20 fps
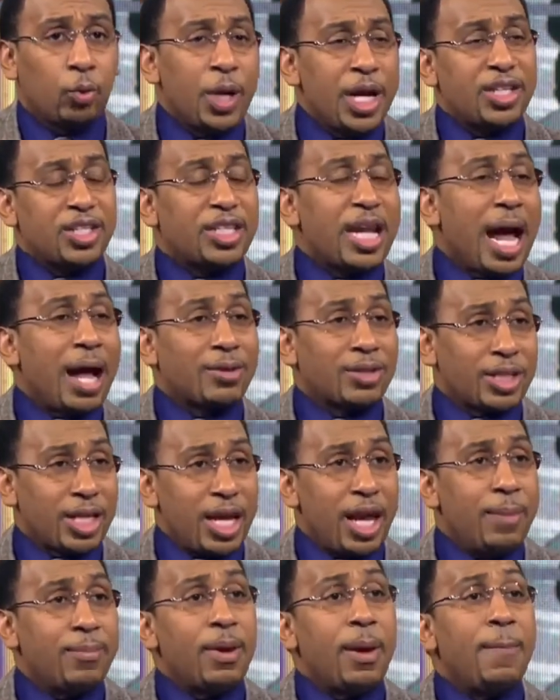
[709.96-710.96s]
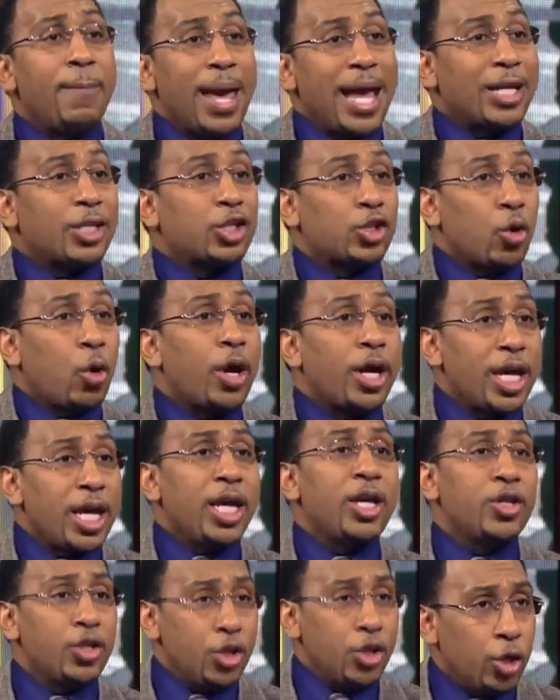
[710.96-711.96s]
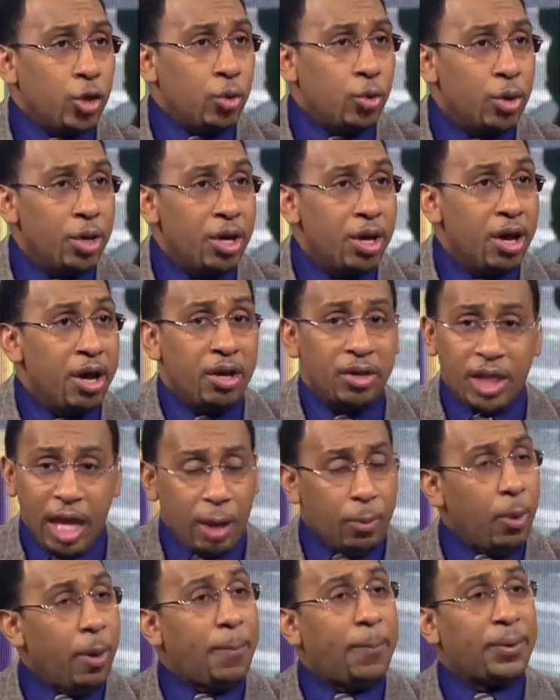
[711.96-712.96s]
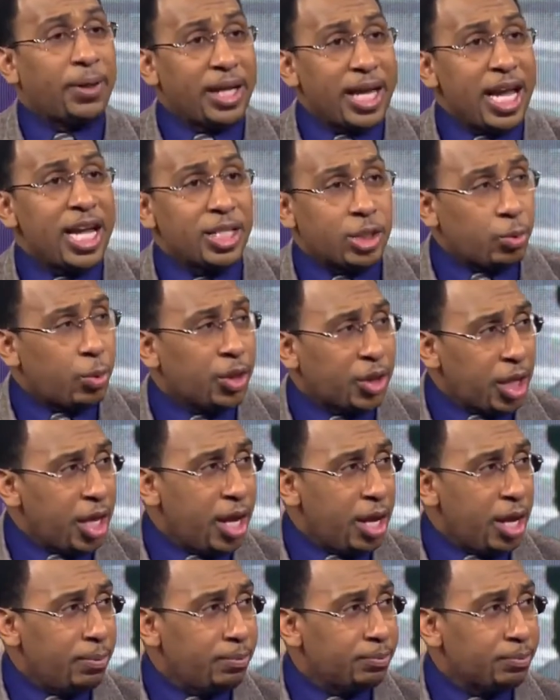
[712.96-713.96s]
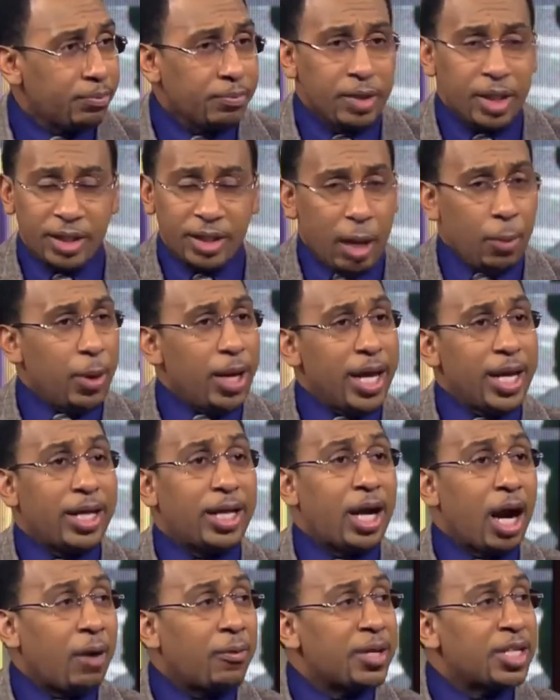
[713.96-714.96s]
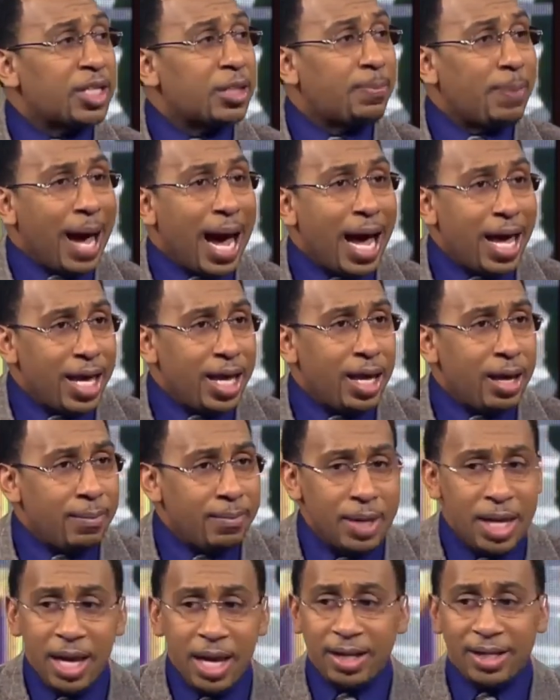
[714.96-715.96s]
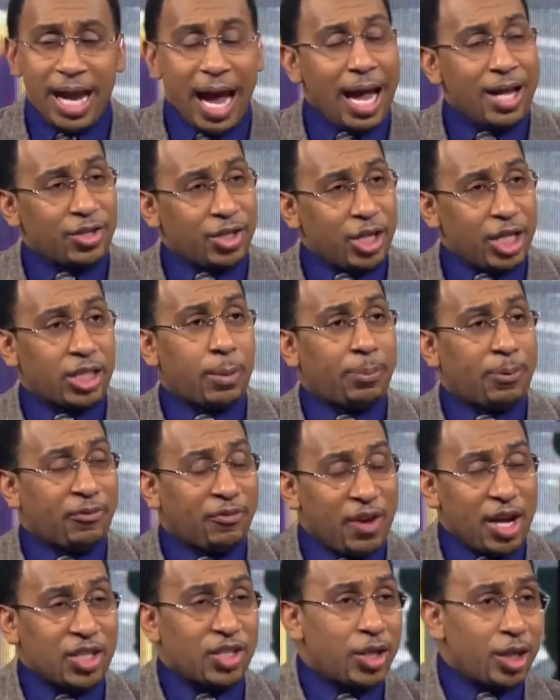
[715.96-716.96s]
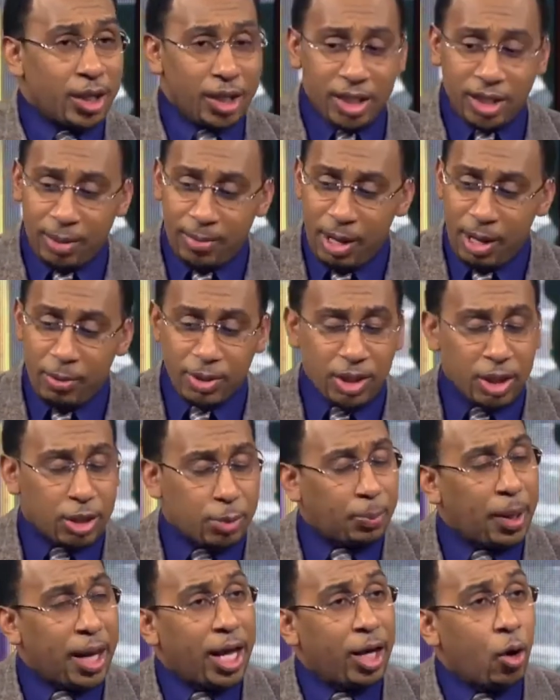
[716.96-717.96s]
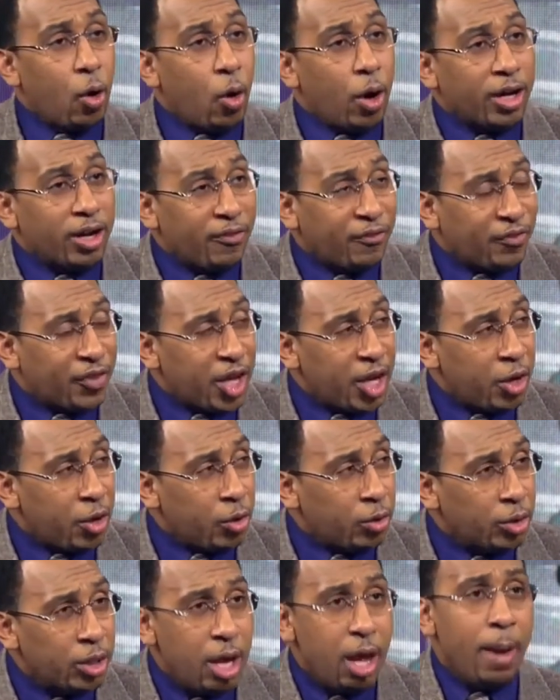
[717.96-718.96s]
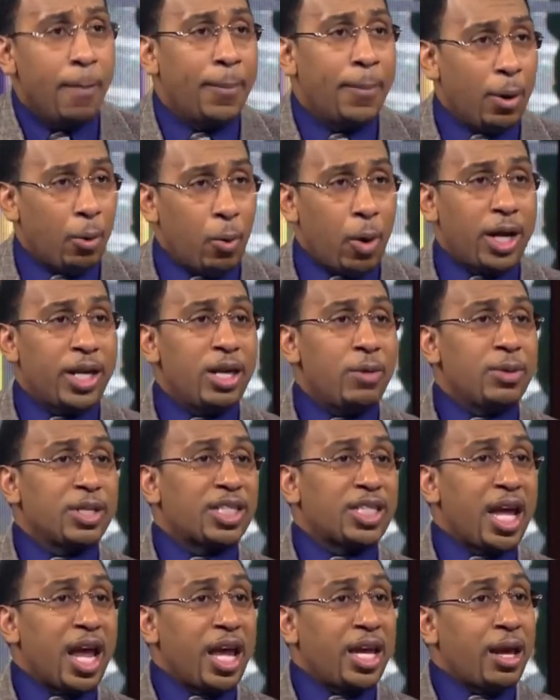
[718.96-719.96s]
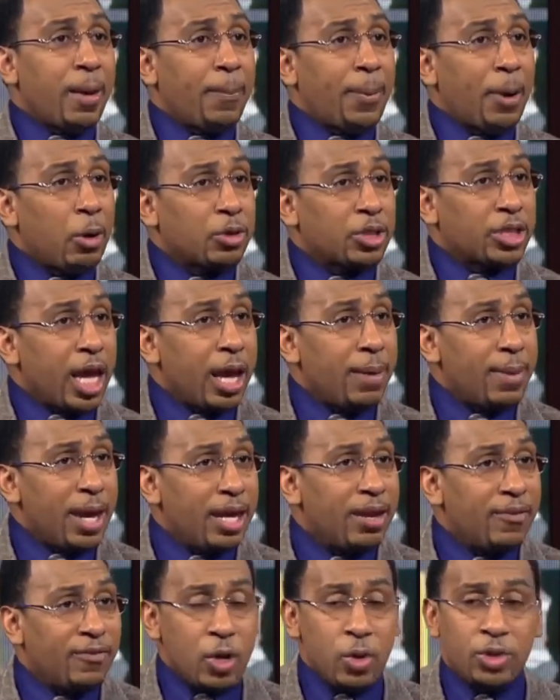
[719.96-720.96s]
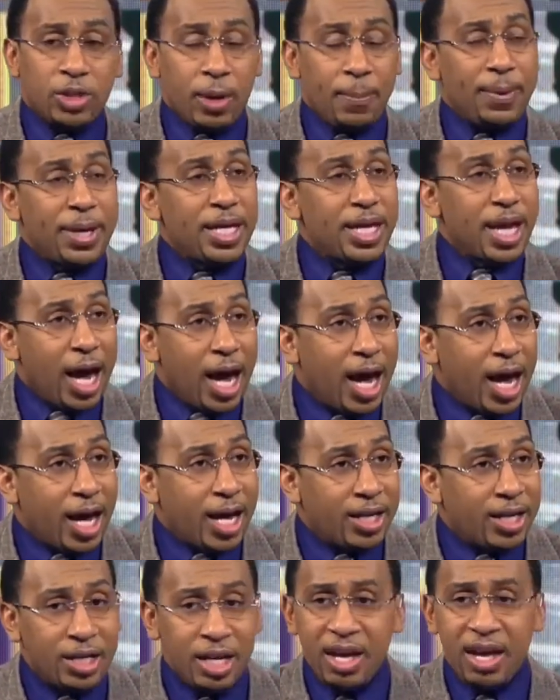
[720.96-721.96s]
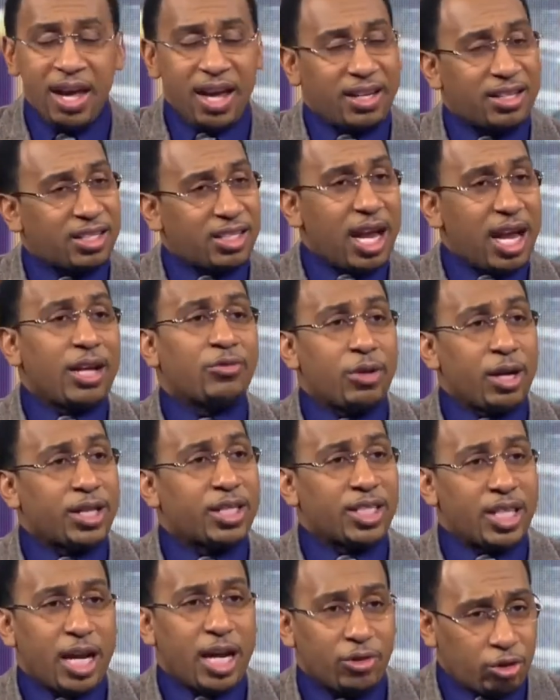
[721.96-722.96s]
reached out to him to make sure he knew they were pleased with him. They were encouraged by him, not just the professionalism he was displaying on the field, but what he was saying in post-game interviews and beyond, et cetera, et